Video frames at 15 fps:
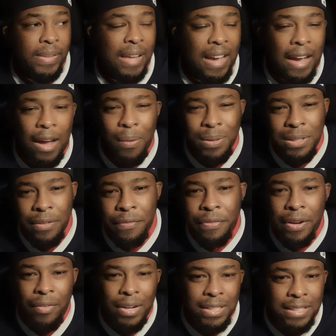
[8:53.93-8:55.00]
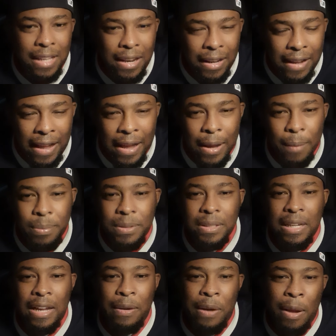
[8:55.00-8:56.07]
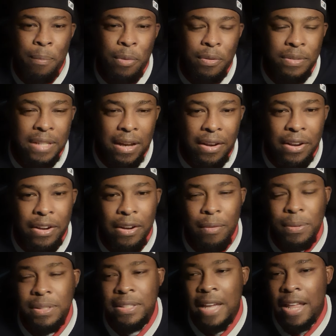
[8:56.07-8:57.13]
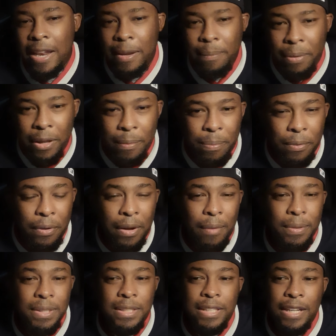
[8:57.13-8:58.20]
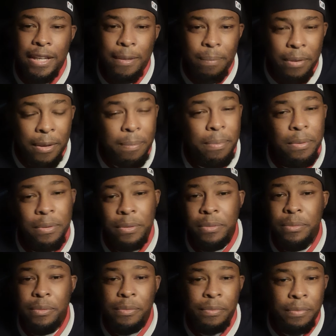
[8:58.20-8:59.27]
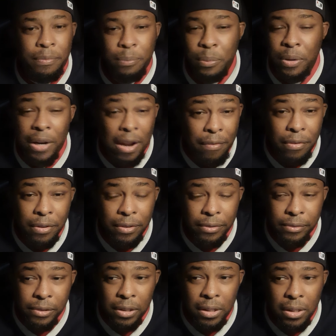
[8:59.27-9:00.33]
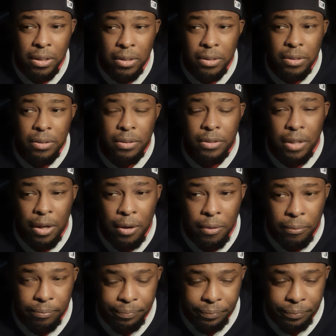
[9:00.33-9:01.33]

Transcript: I was on various dating apps. I moved out here. I was dating people. I was seeing people, whatever. So